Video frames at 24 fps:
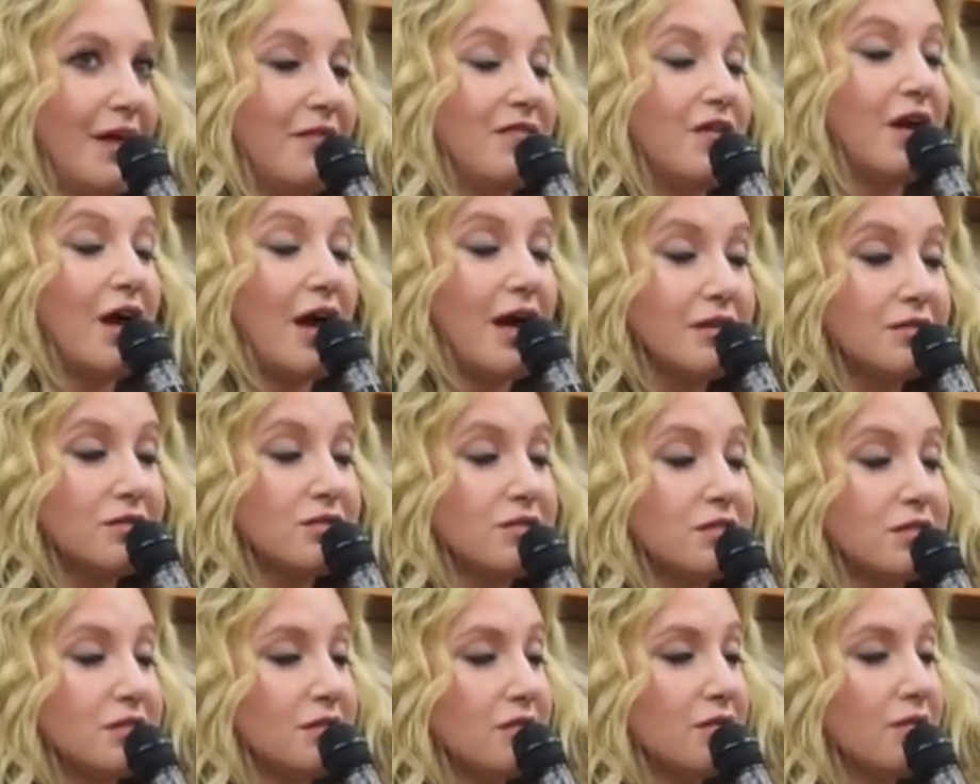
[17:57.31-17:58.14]
you guys
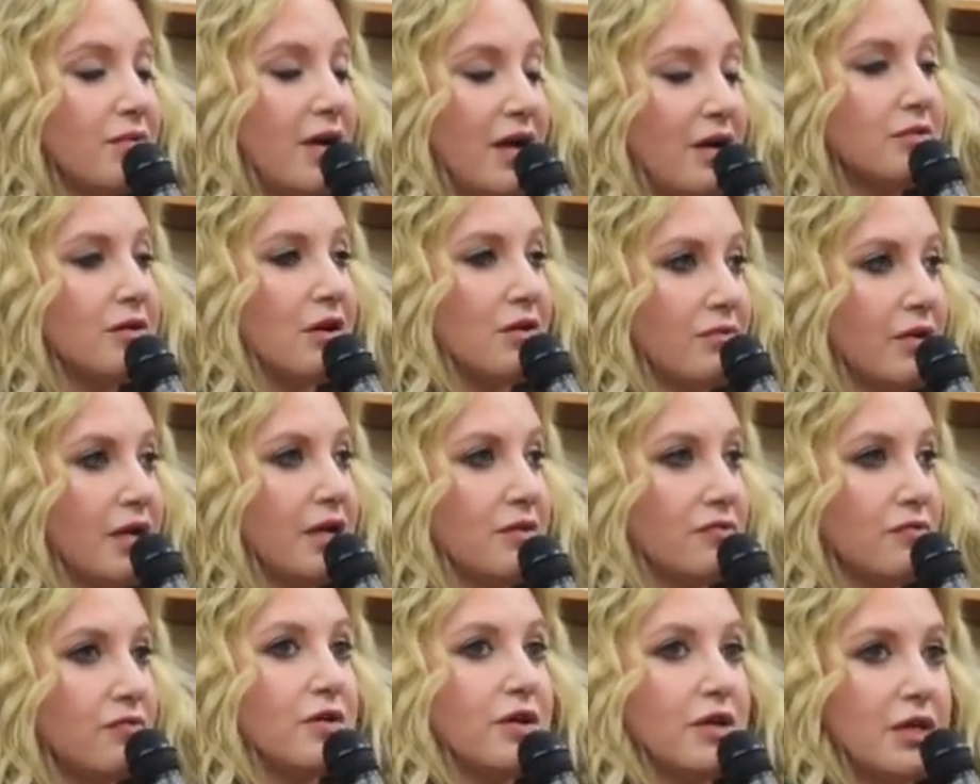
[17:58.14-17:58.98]
are still around, I'll write
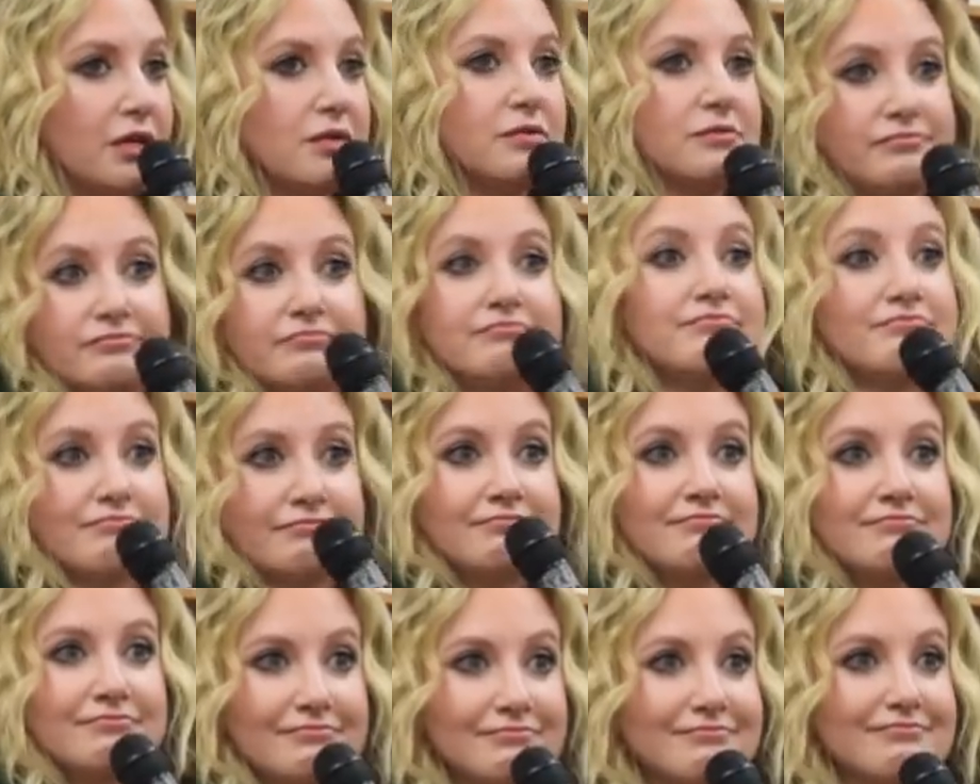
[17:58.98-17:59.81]
it for you.
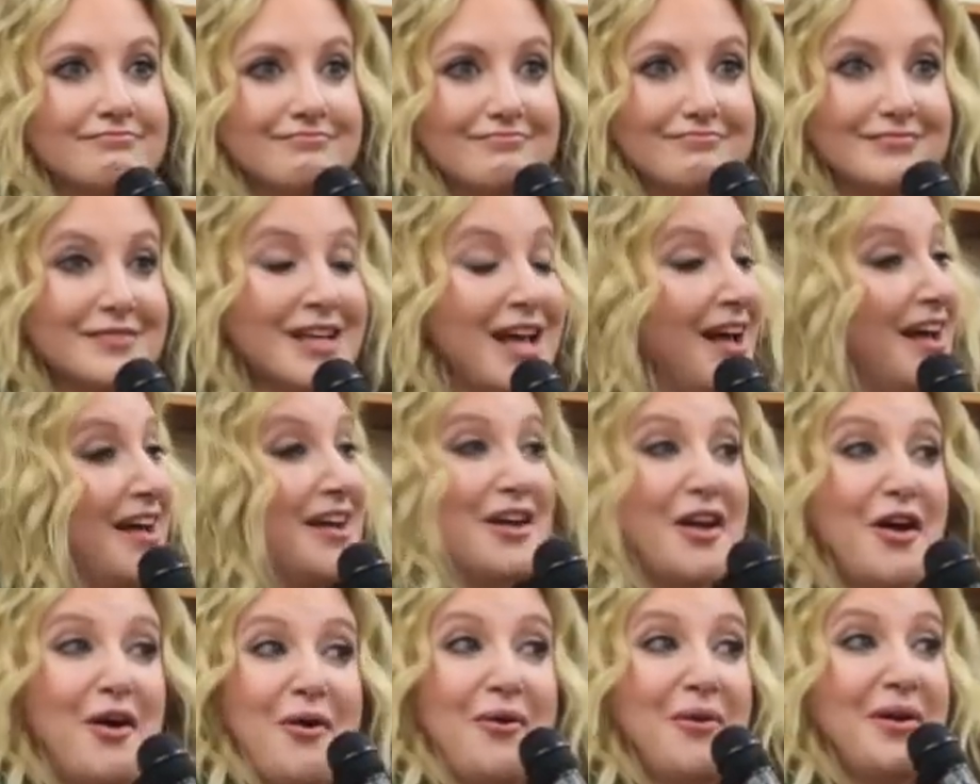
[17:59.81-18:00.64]

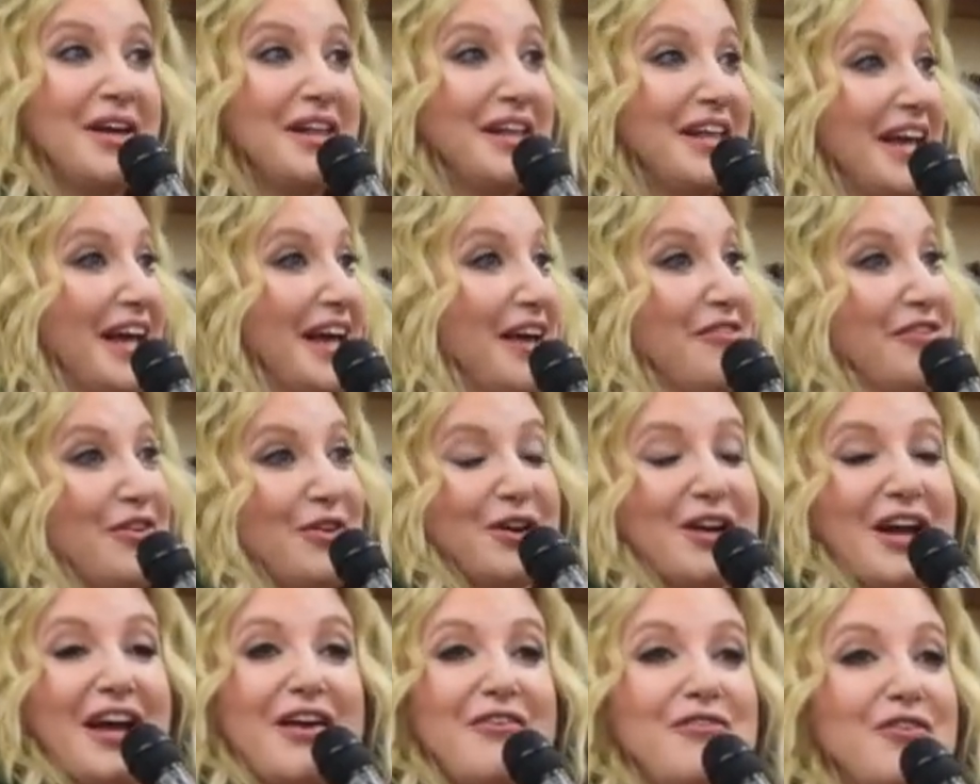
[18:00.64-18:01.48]
Not really, if
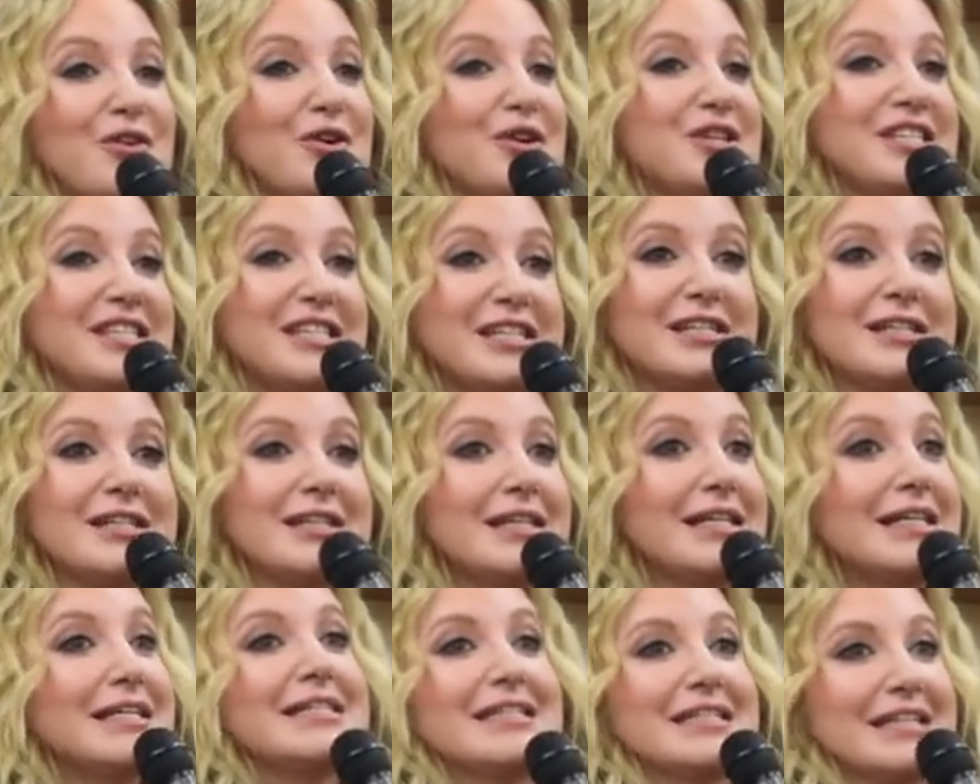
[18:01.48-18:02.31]
you're
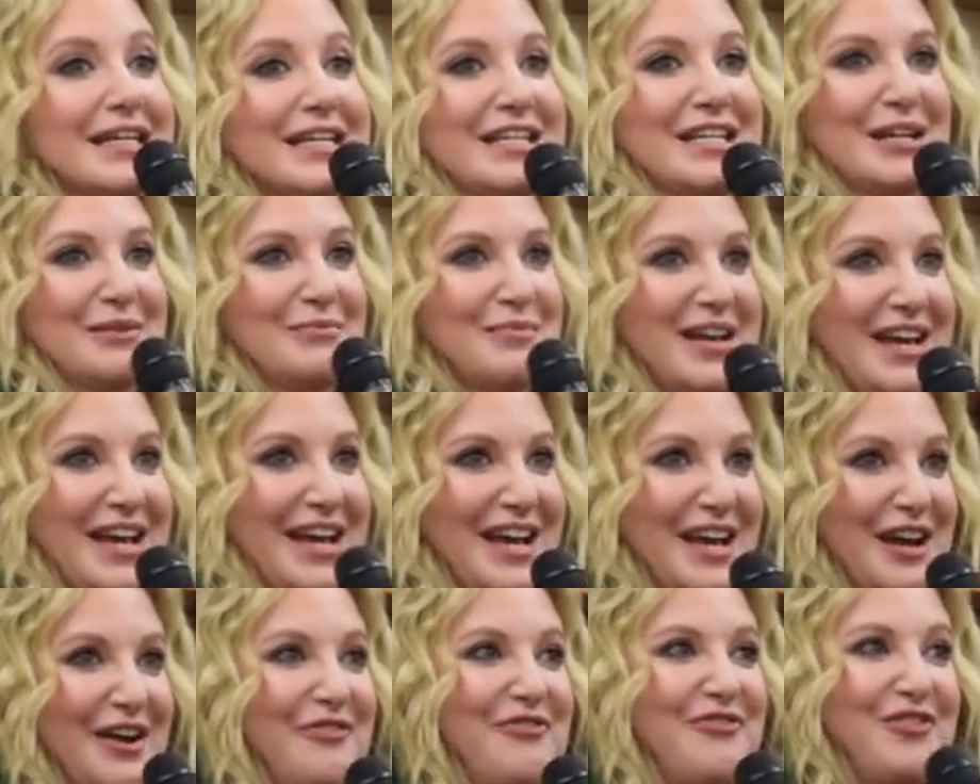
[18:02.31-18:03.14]
still listening to
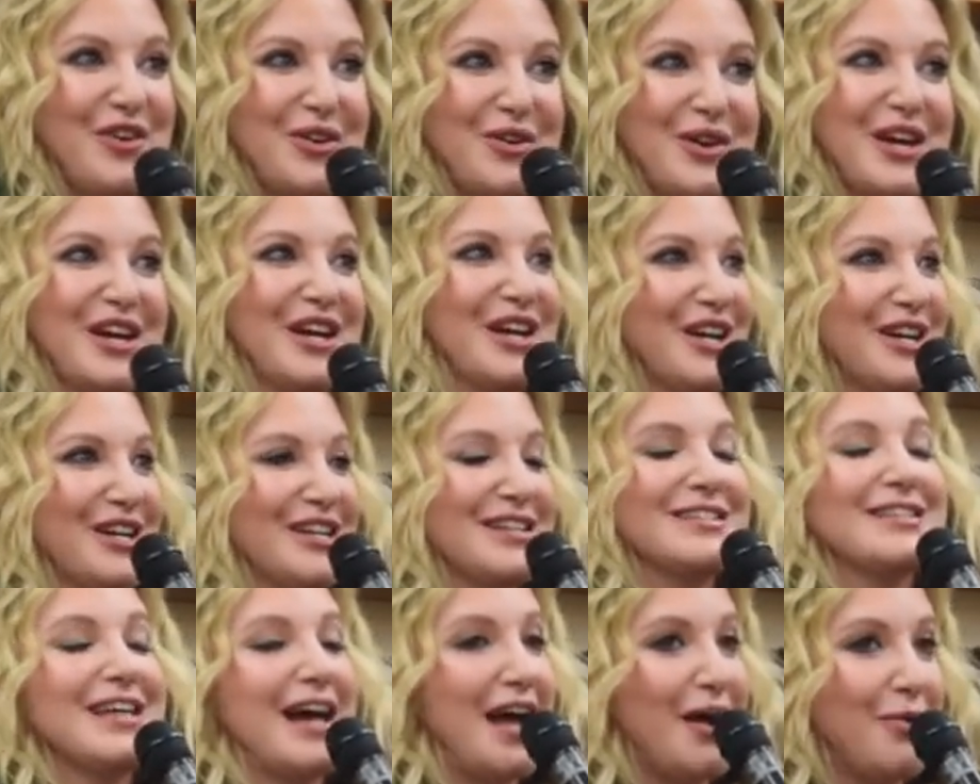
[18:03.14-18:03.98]
me in a few
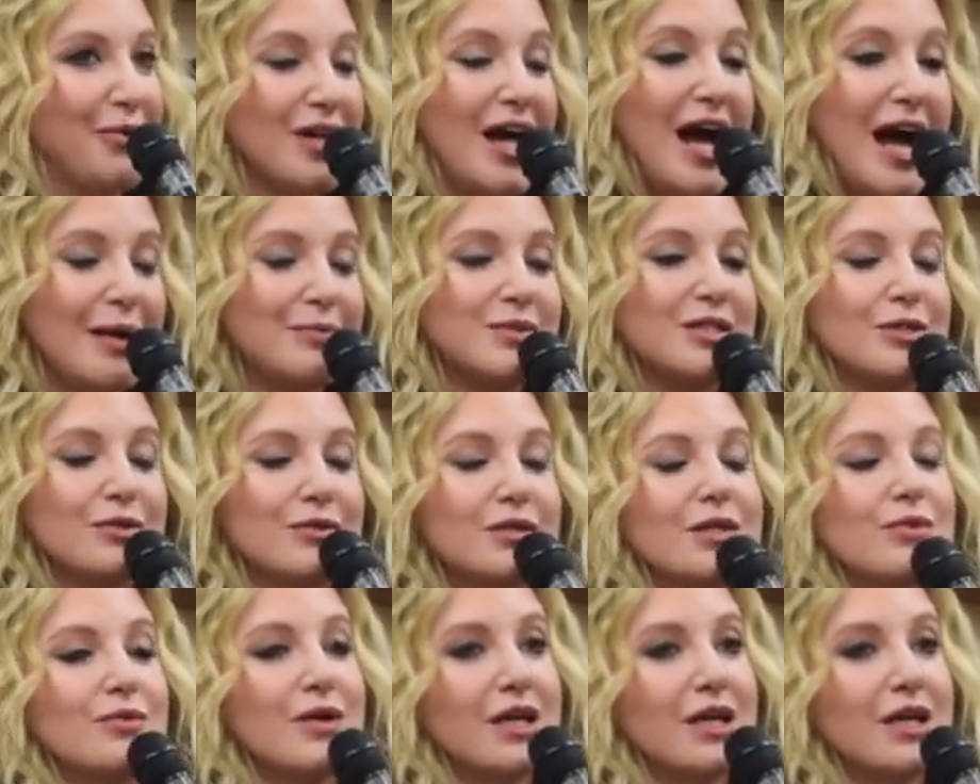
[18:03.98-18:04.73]
years, I will absolutely